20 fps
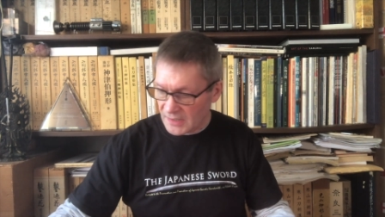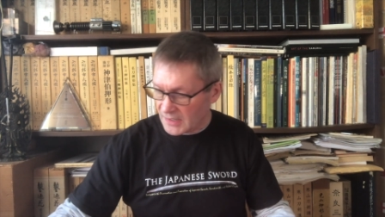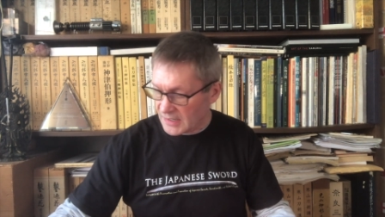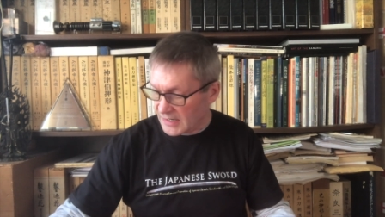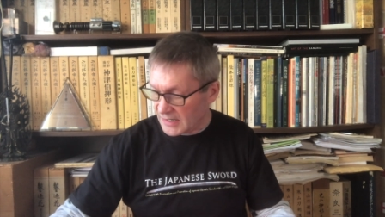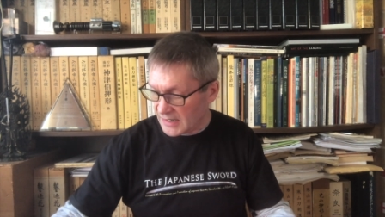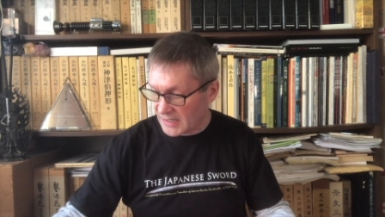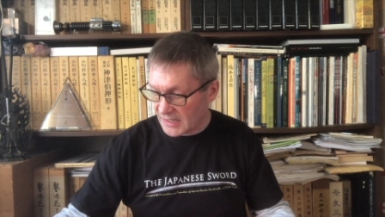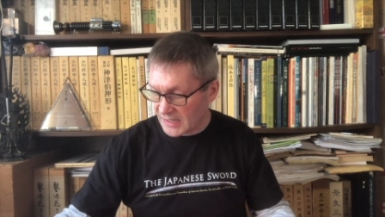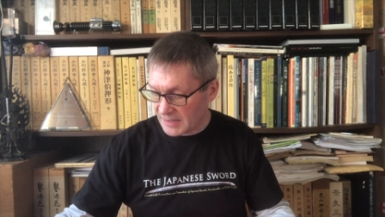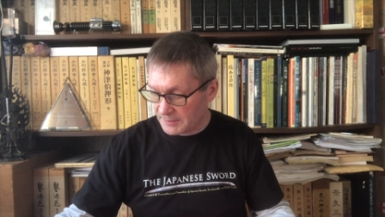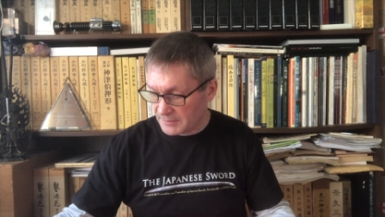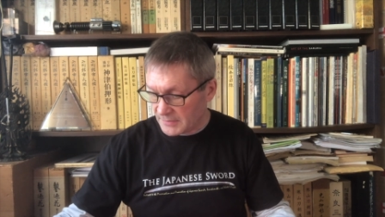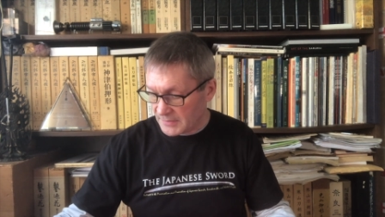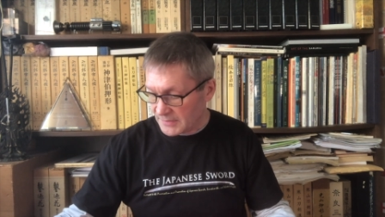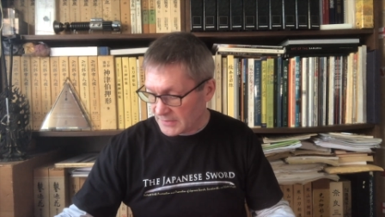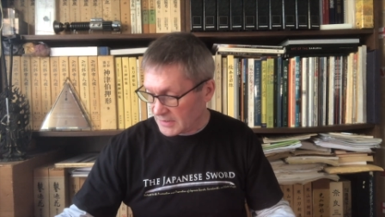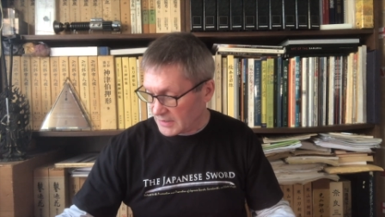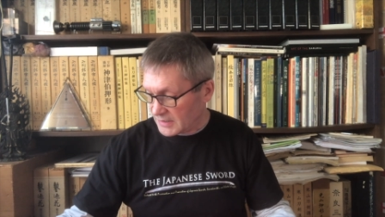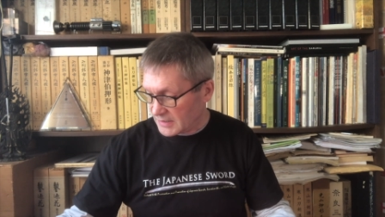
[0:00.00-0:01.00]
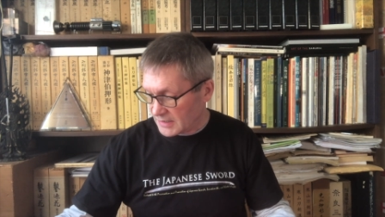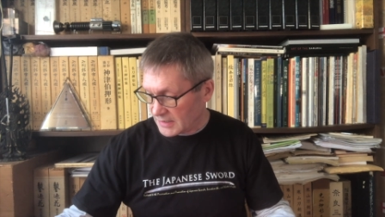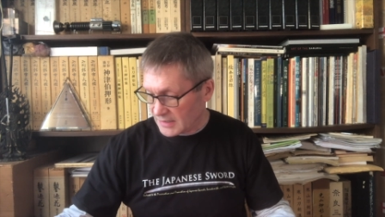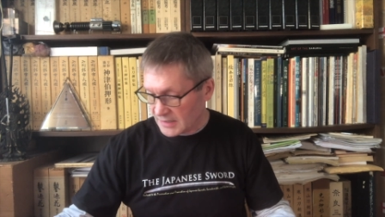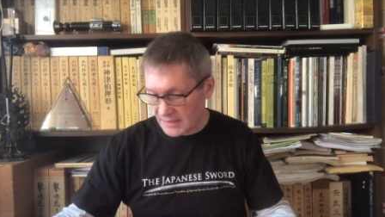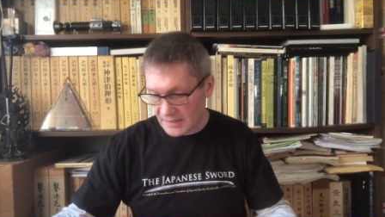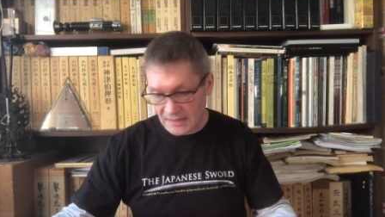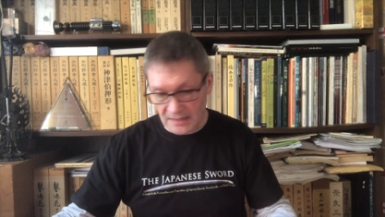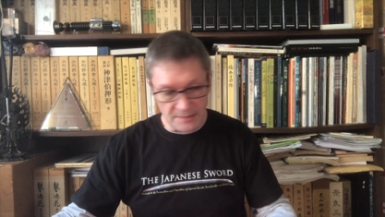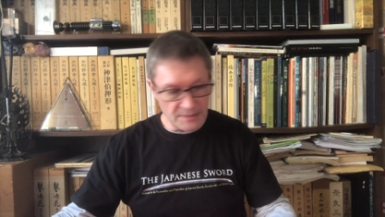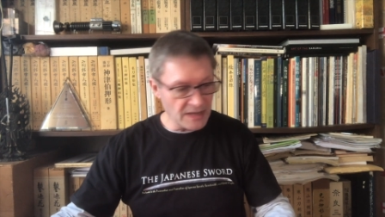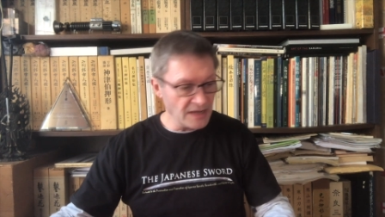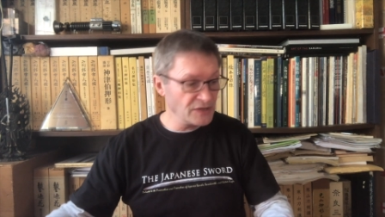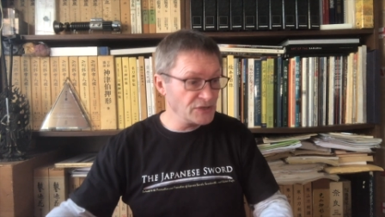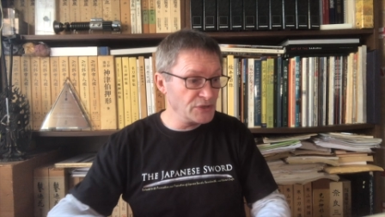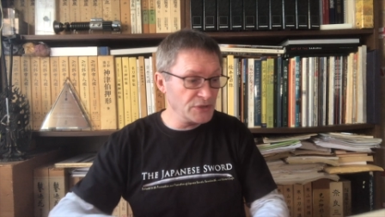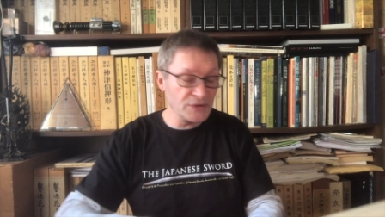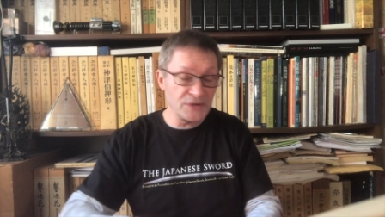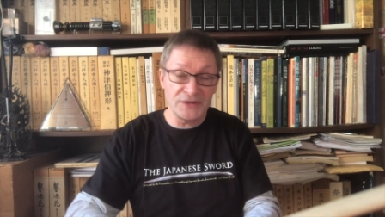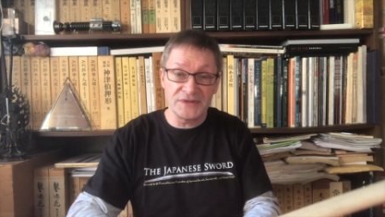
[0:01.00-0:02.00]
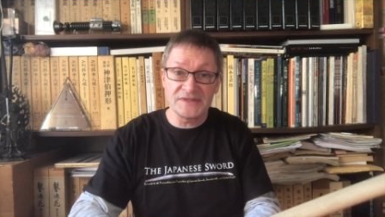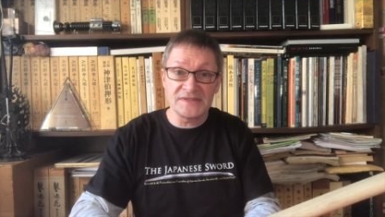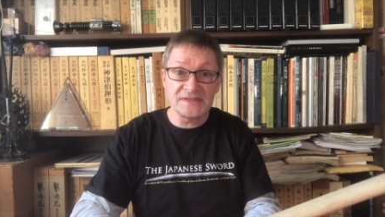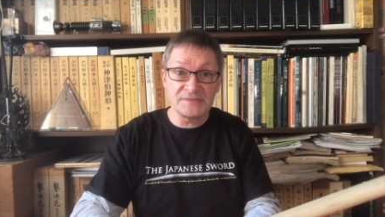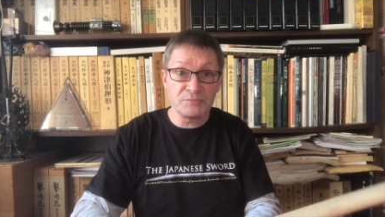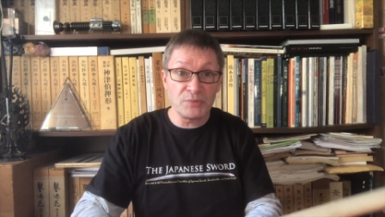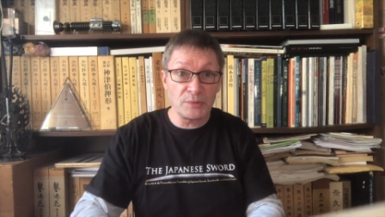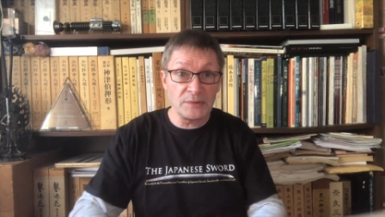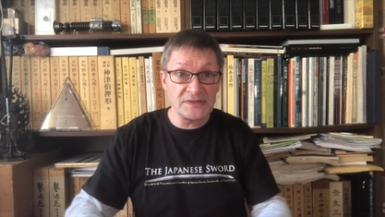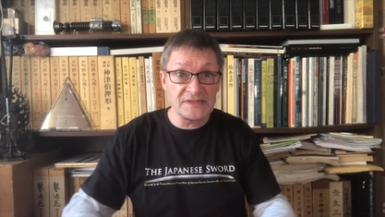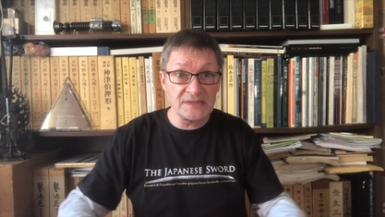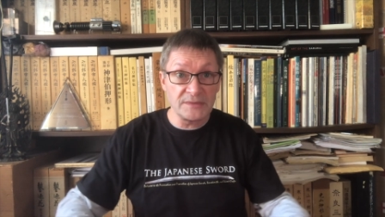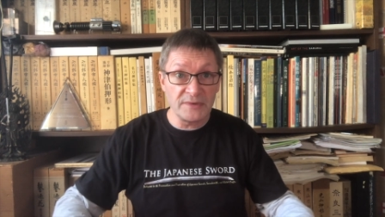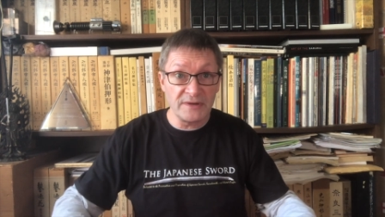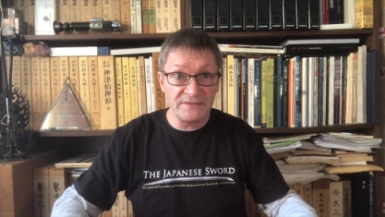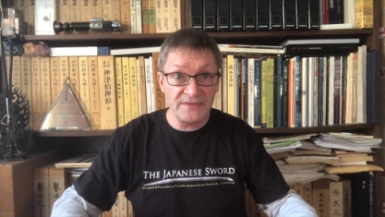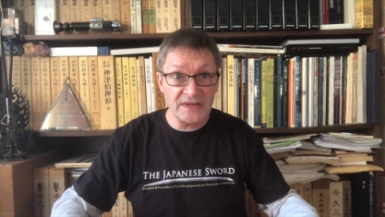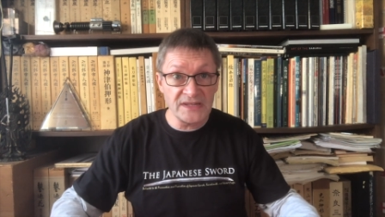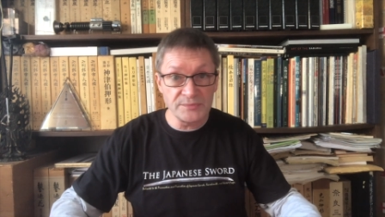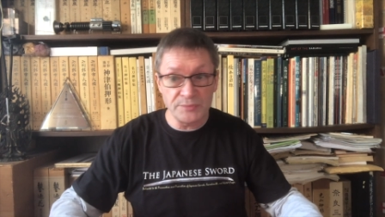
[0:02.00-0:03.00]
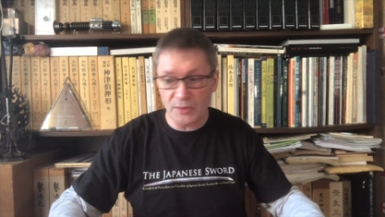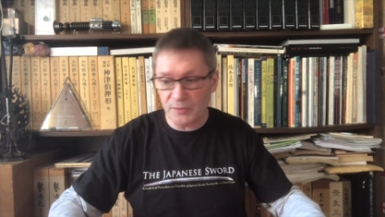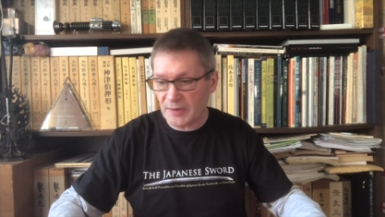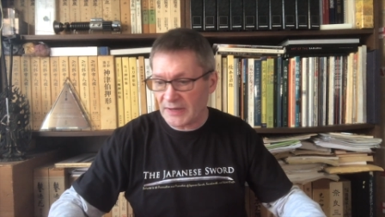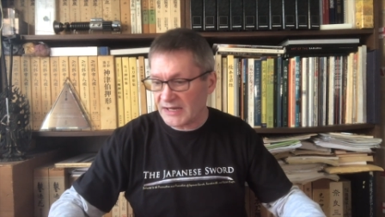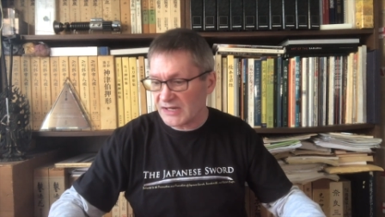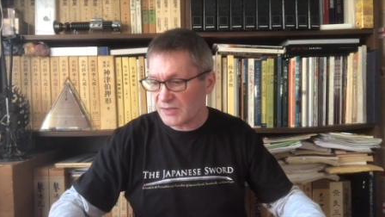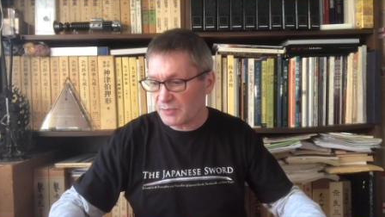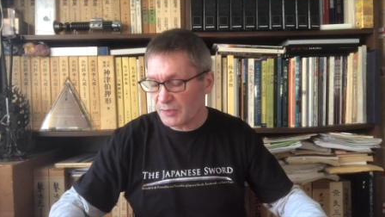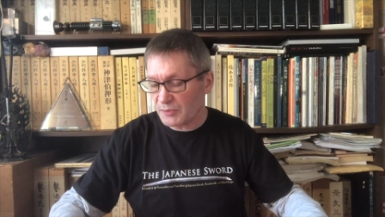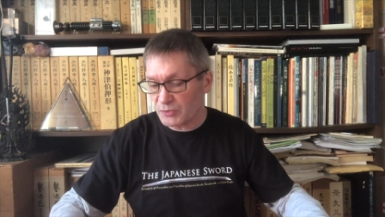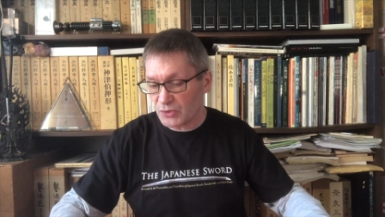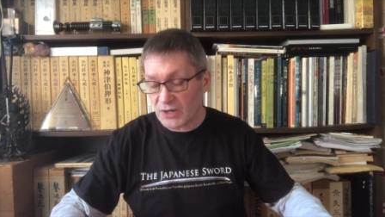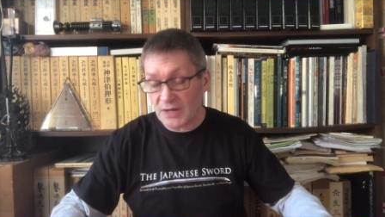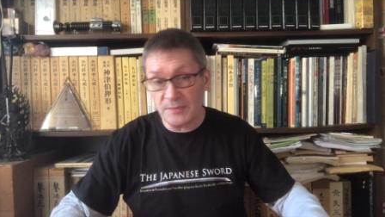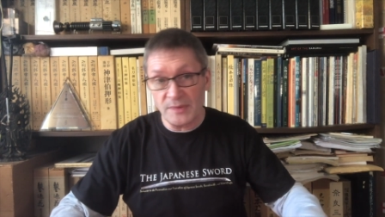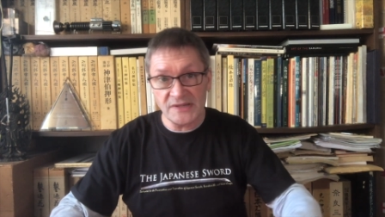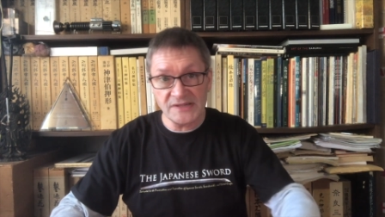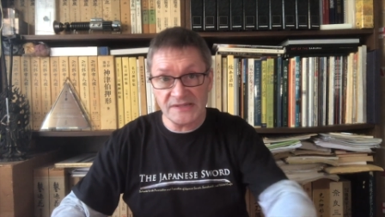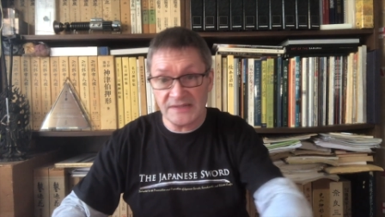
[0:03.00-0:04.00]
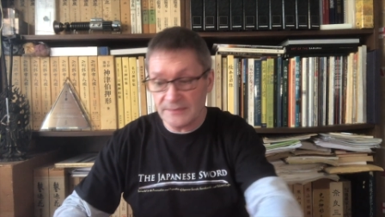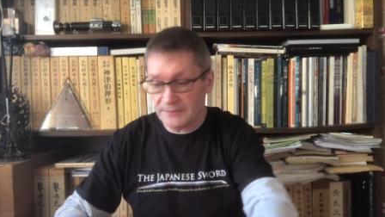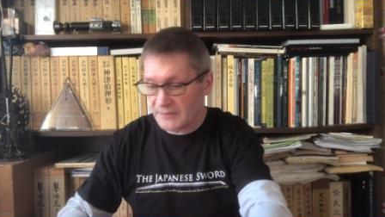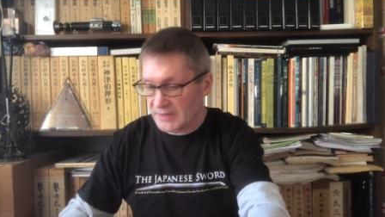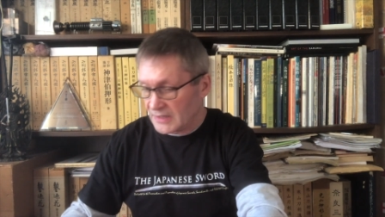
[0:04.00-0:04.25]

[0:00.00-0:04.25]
As you can probably see on my Facebook page, I've been pretty busy.